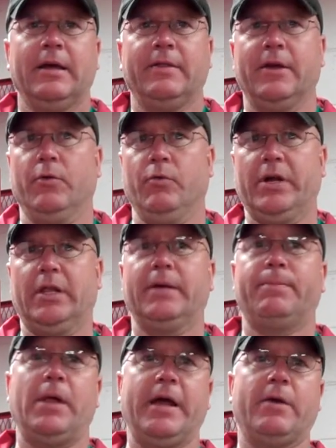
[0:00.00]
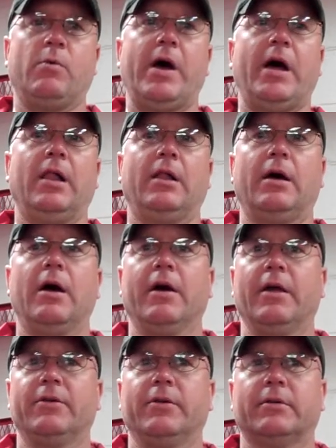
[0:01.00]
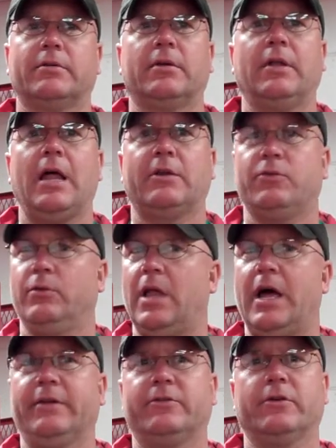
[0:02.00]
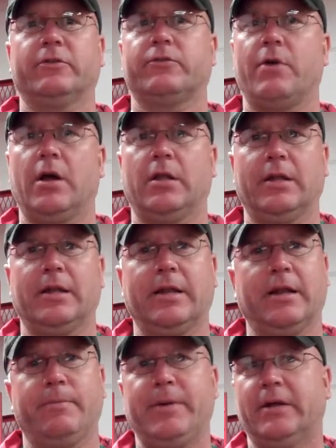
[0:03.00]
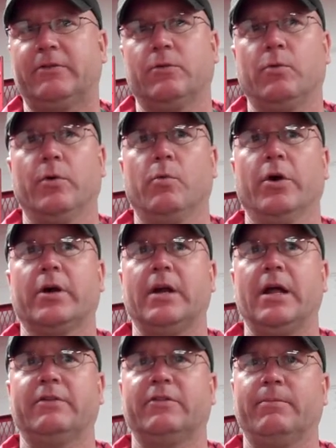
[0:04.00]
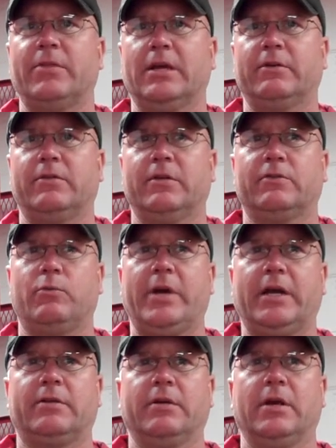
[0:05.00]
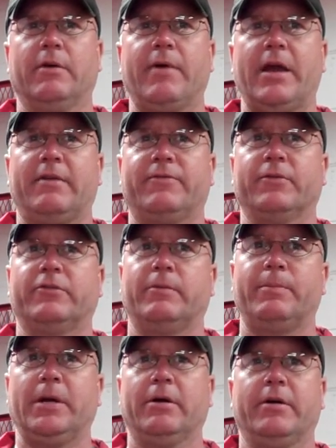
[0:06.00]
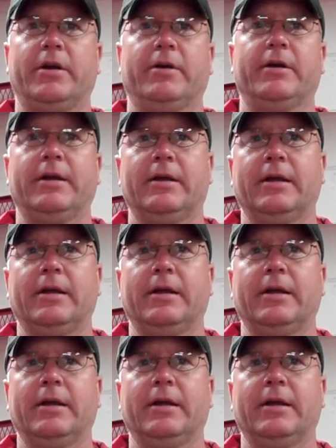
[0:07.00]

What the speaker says: They're really playing well. Our other 2 lines are struggling a little bit, so we're working on some things this week to get ready for Superior.